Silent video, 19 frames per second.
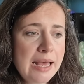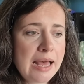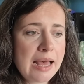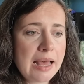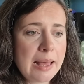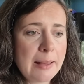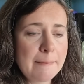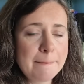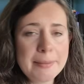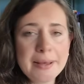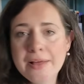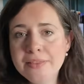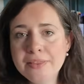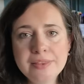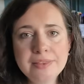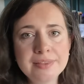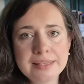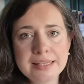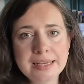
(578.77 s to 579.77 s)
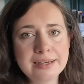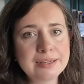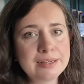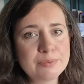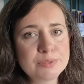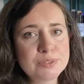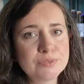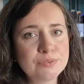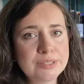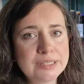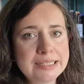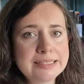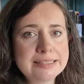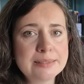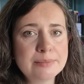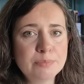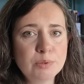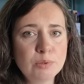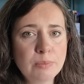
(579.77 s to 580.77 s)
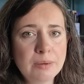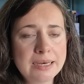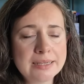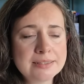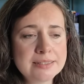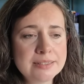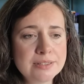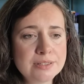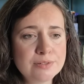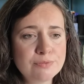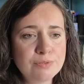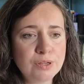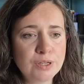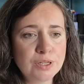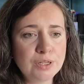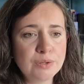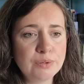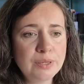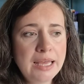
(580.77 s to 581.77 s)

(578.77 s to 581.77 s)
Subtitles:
But other than that, it was a really simple pattern to follow.